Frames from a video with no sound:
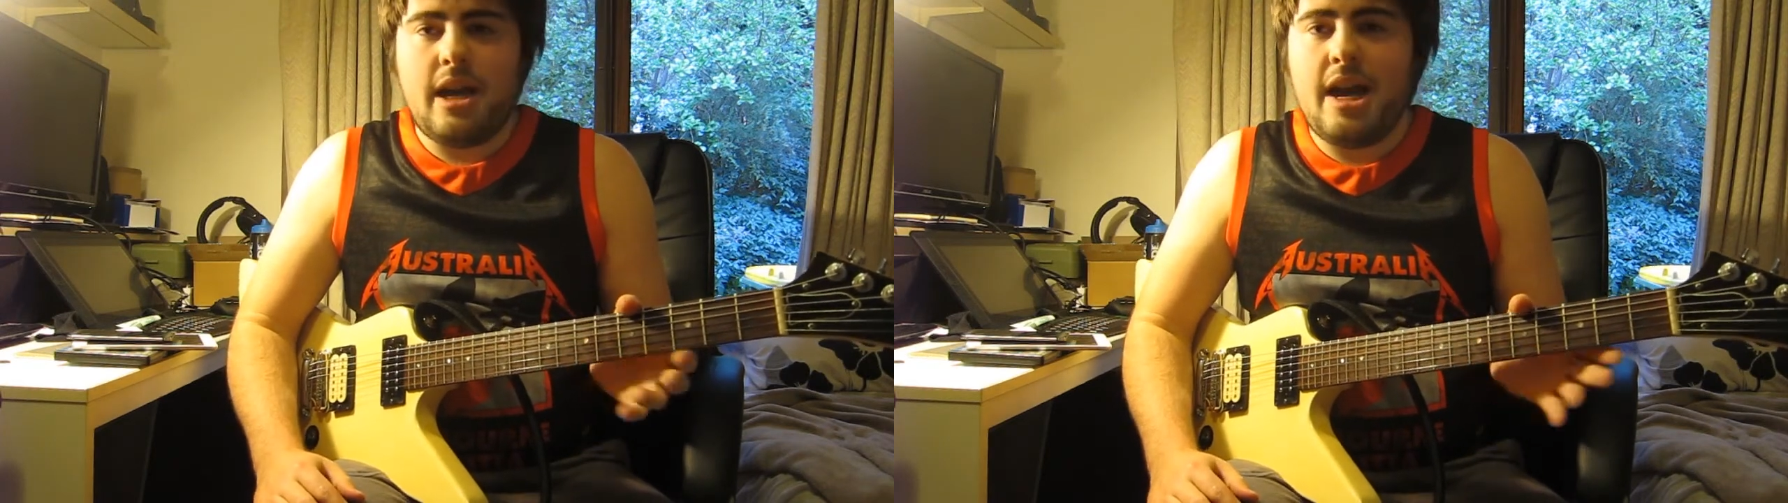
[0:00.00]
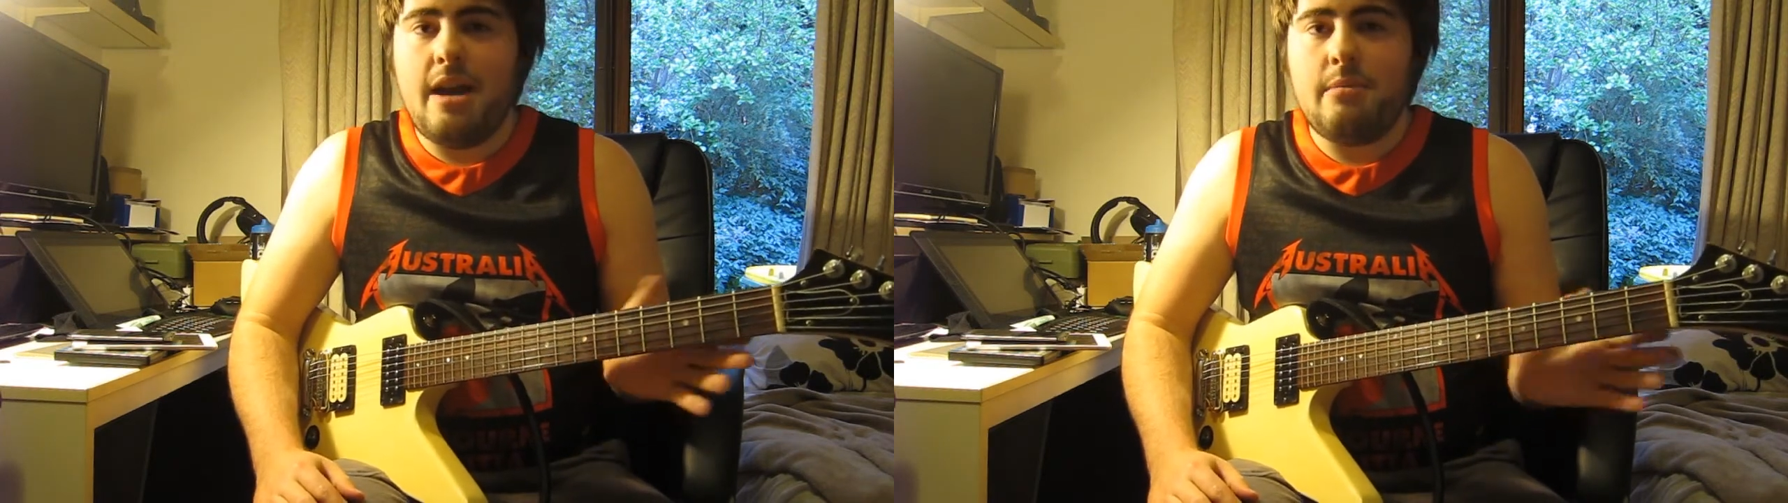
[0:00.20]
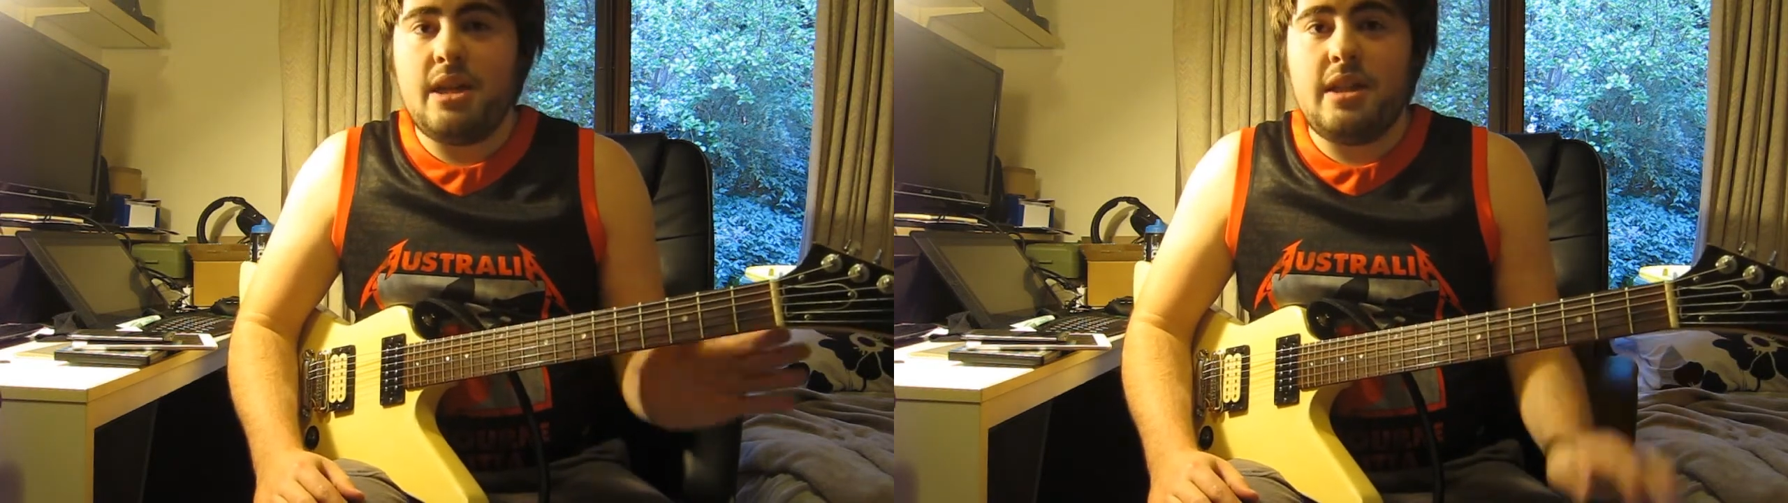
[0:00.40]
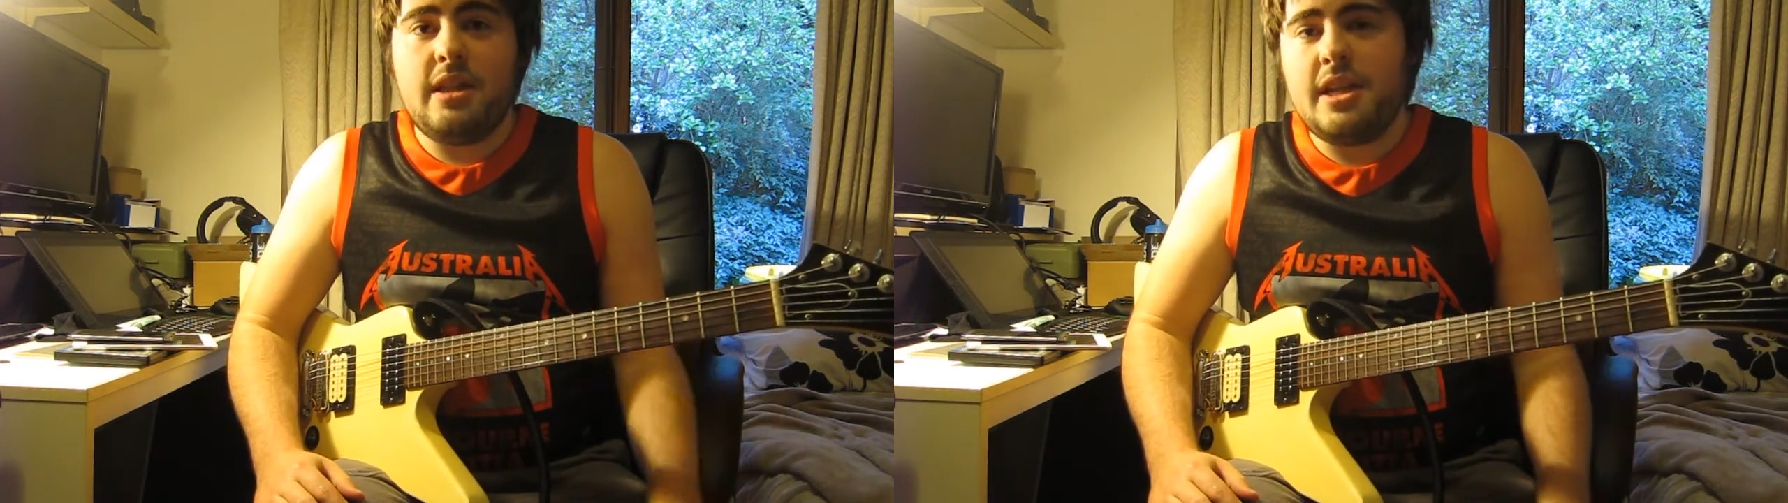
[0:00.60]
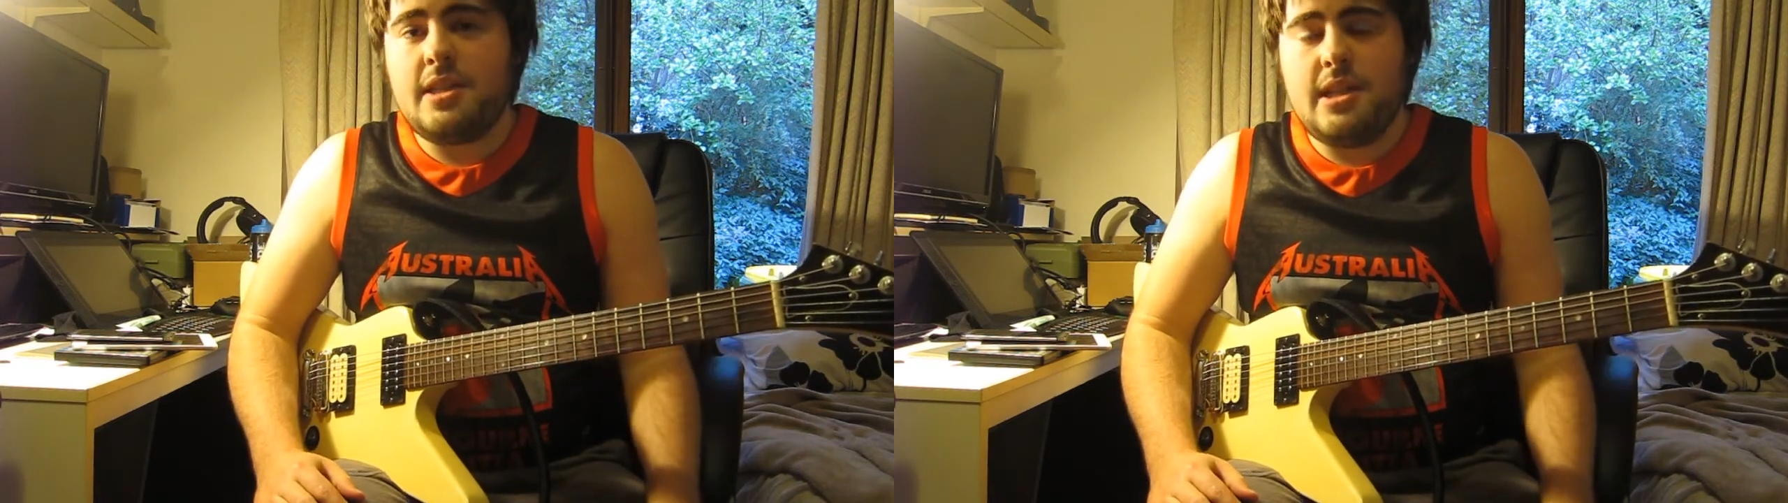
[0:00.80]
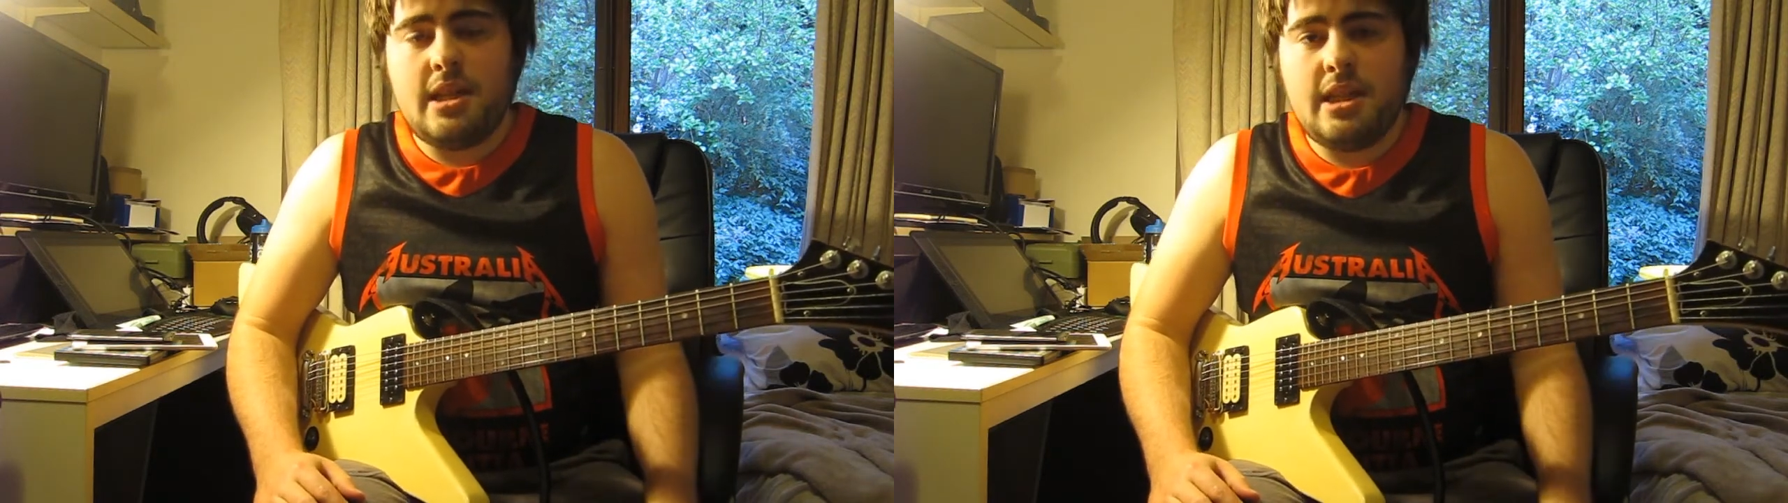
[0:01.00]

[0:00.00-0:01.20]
um, and then that's it.